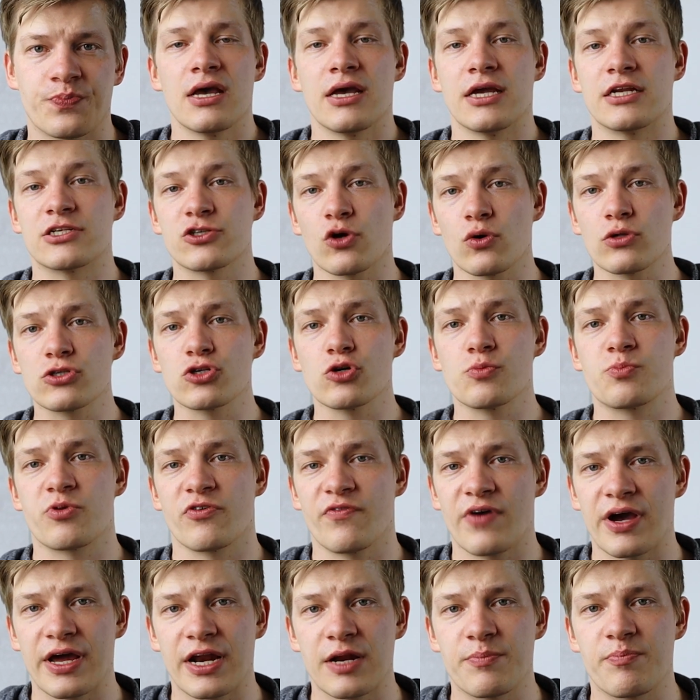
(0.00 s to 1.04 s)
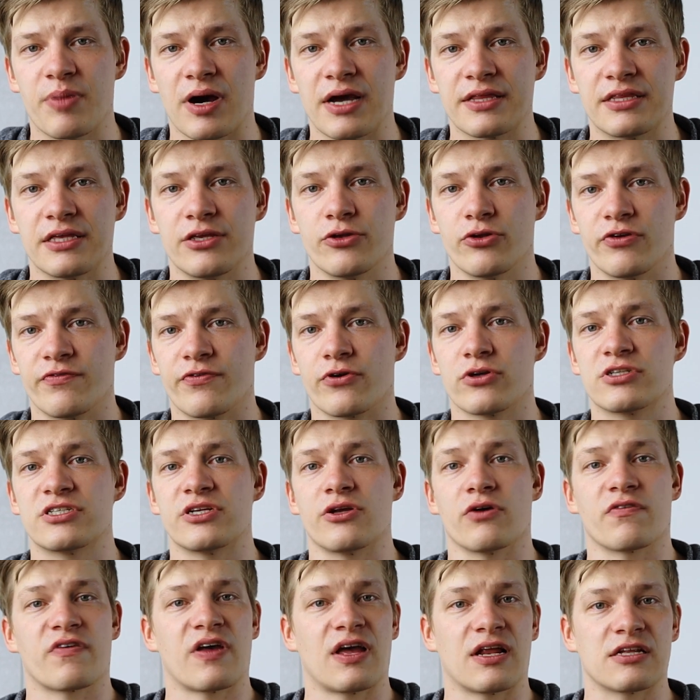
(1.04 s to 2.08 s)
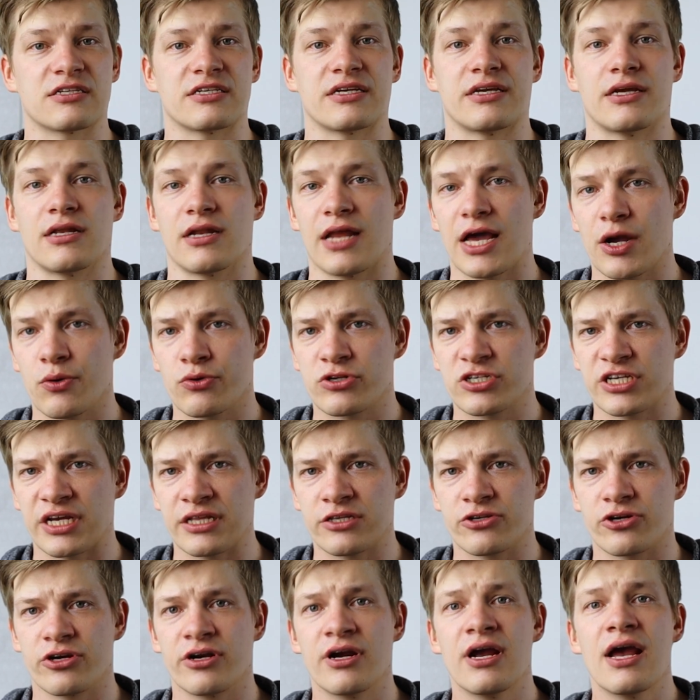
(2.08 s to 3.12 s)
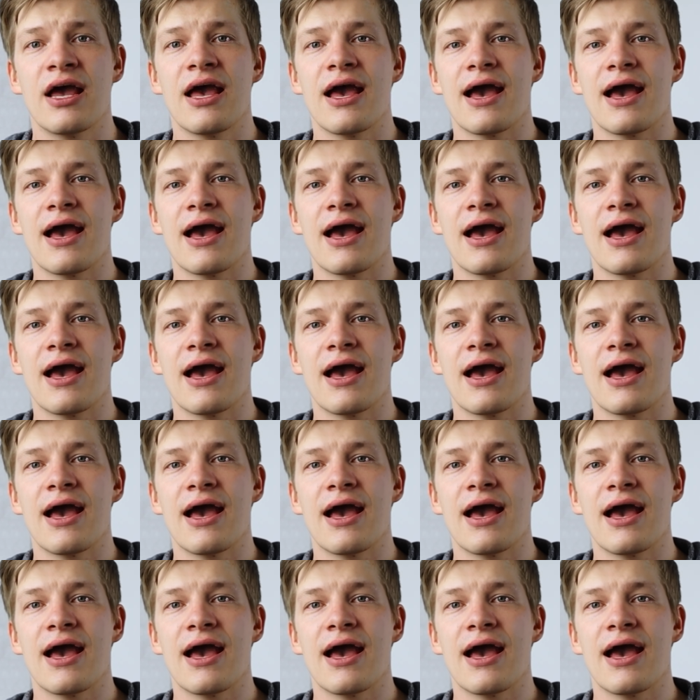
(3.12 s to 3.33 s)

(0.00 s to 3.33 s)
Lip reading: It is also provided by the University of Helsinki Language Center,